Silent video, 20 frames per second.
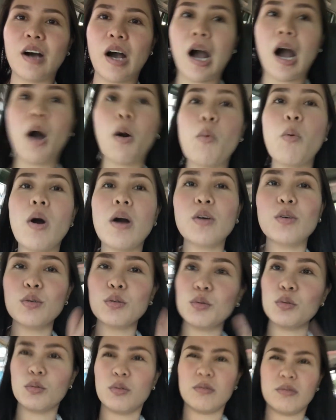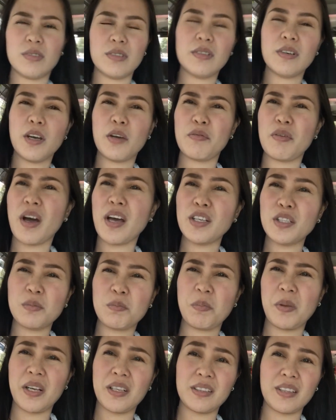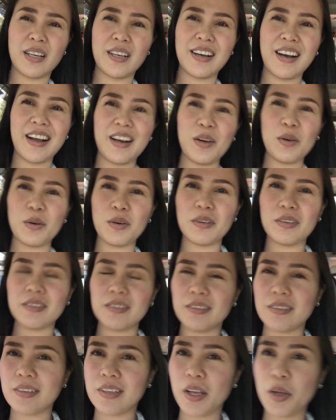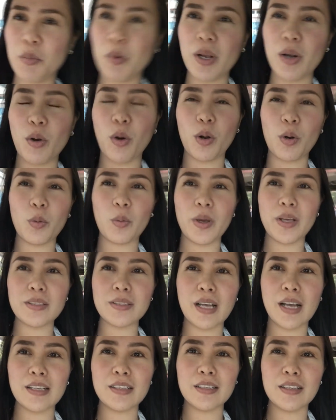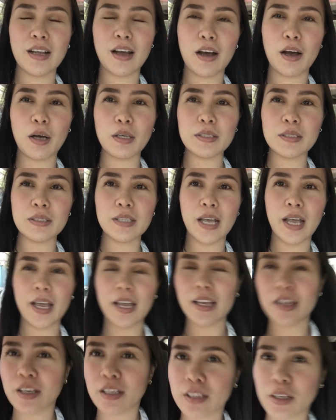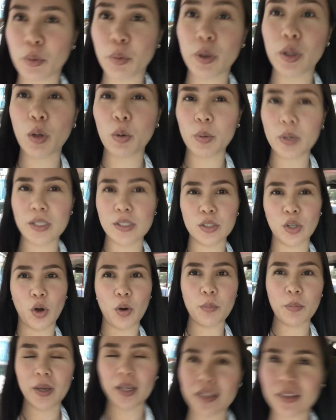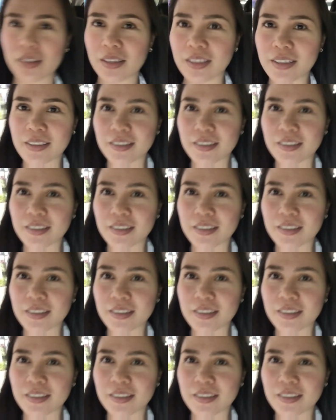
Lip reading: Awa, good. If I speak Tagalog, they will always say, they will always comment.